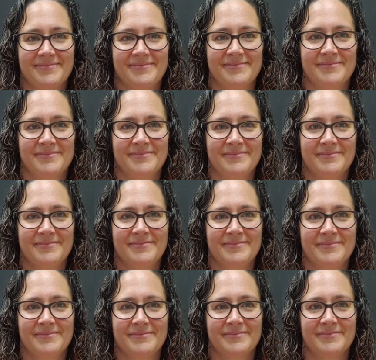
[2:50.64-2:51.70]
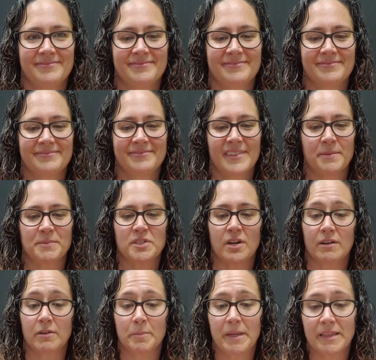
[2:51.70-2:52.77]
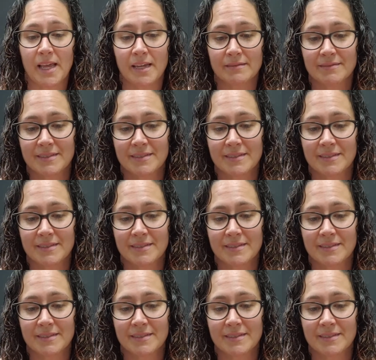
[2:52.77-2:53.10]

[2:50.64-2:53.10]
I'm sorry, repeat that.